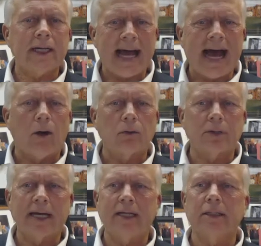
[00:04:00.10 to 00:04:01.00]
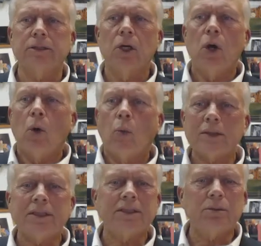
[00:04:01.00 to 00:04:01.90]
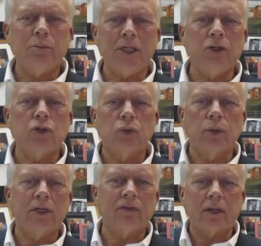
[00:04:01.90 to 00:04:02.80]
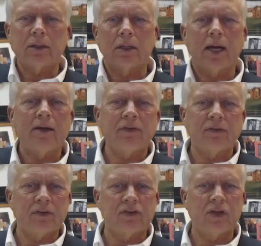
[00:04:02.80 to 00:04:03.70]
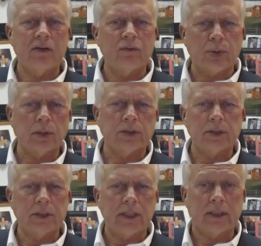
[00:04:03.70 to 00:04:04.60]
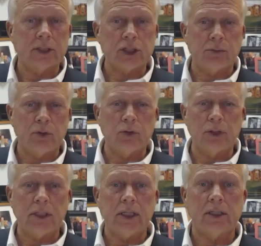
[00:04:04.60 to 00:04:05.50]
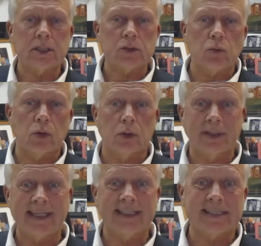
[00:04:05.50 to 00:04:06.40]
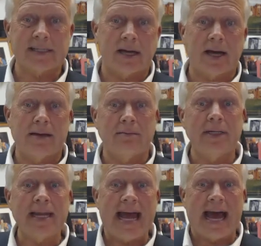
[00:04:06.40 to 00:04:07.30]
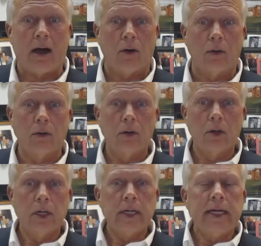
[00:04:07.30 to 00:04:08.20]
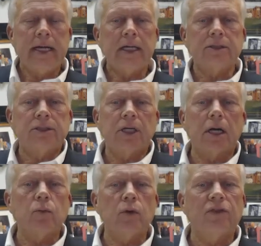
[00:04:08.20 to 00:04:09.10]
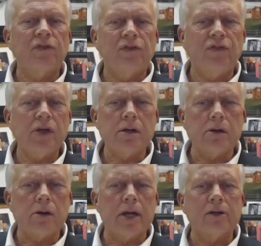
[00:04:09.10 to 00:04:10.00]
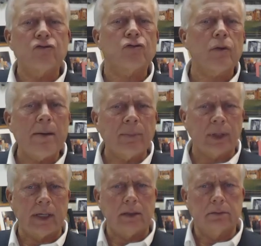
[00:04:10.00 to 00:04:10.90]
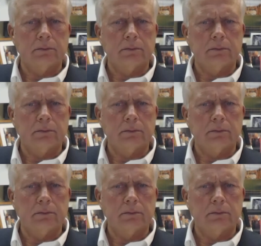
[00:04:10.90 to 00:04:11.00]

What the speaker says: it out, that is, what does it mean to live out the life of a saved person in this community, in this world, in this time, now? It's done with fear and trembling.